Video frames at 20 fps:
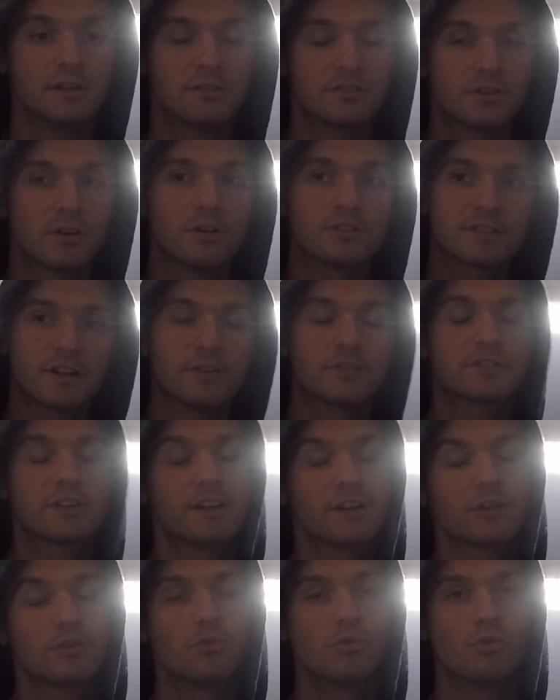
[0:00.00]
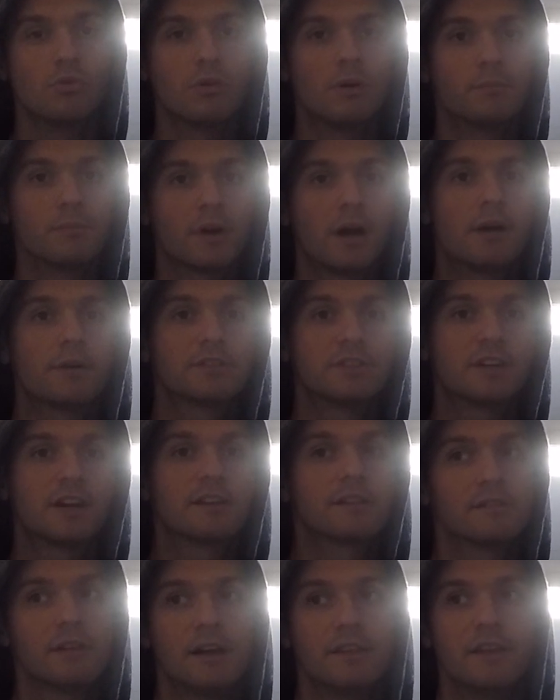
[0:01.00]
So that was kind of cool. I'm actually
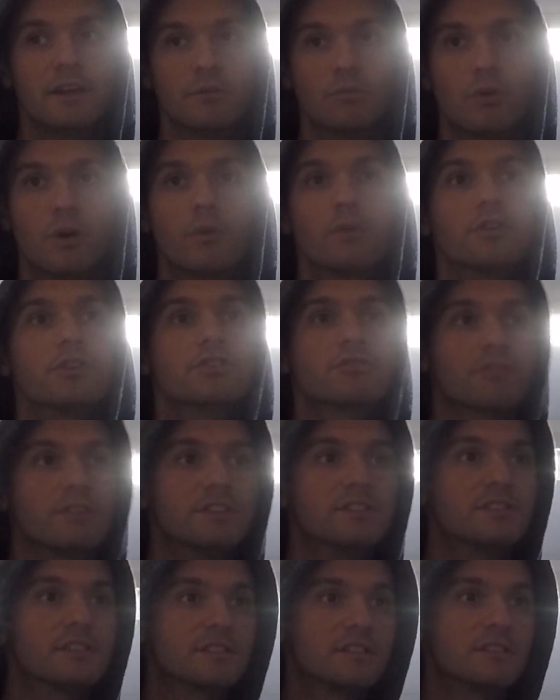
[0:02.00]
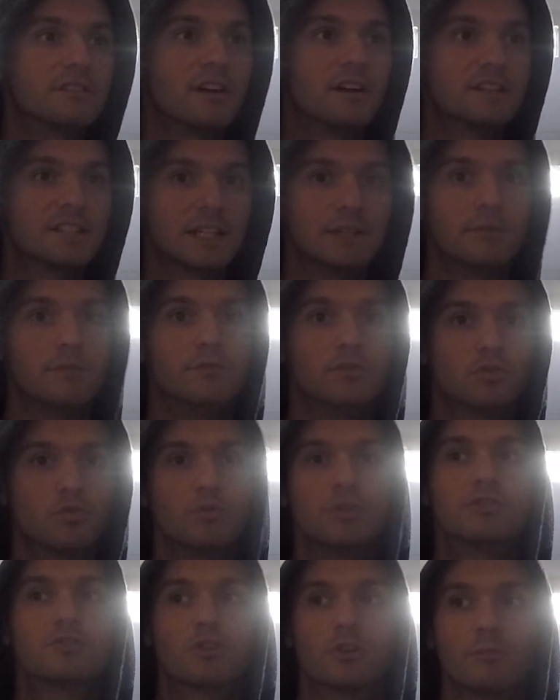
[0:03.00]
kind of glad they went with a straight six design instead of a
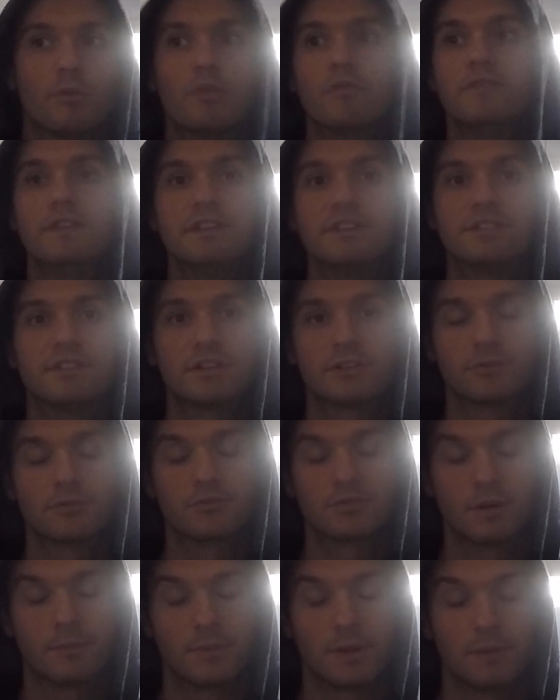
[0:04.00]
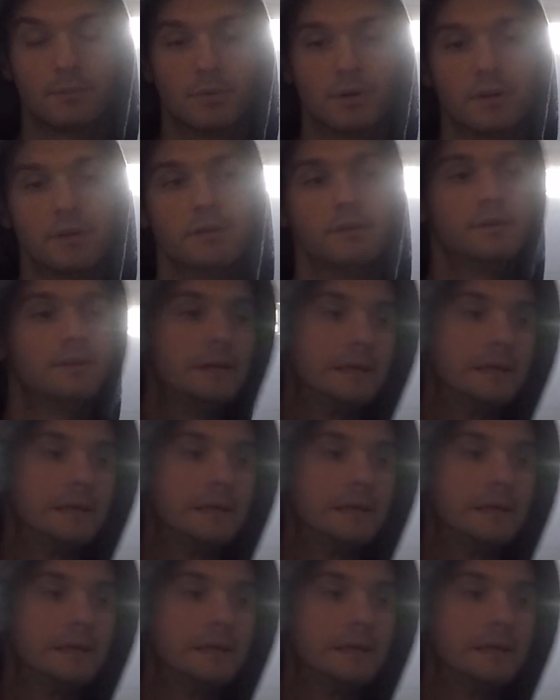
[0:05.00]
twin turbo V6 or something. But